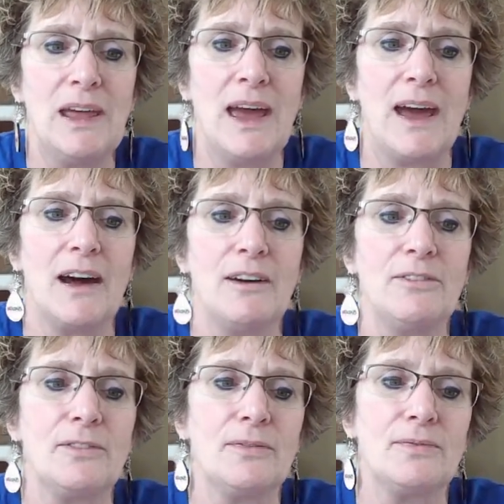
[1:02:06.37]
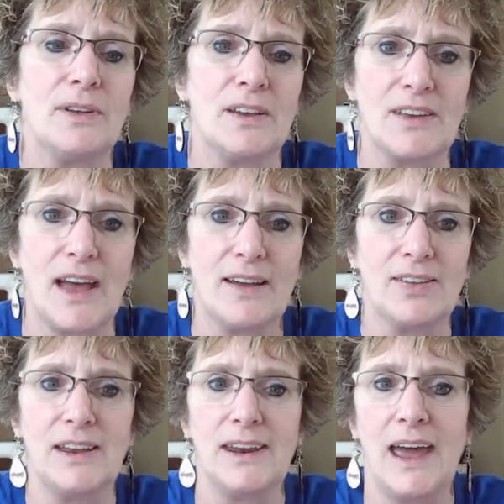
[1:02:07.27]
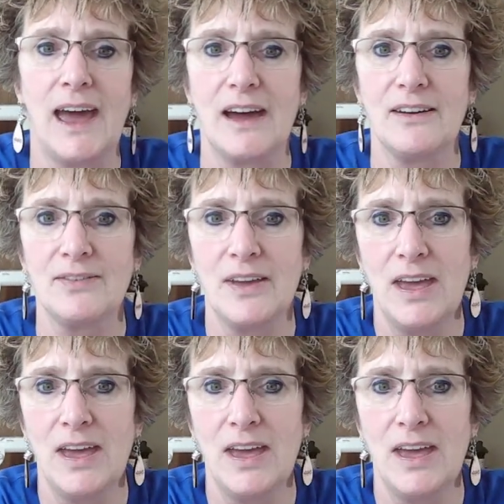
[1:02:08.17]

half, exactly in half,